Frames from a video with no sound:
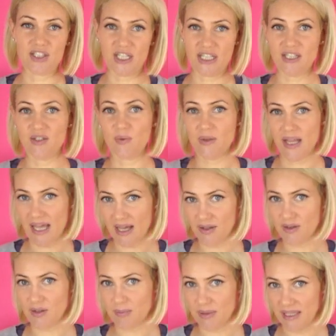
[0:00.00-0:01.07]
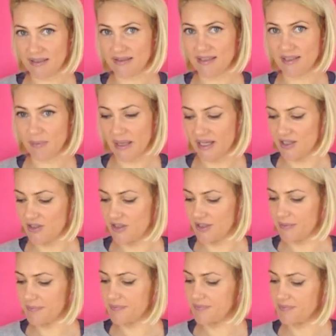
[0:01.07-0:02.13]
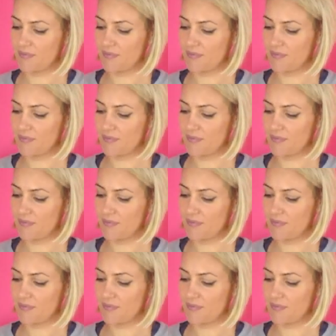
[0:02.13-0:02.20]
cheese without the plastic packaging.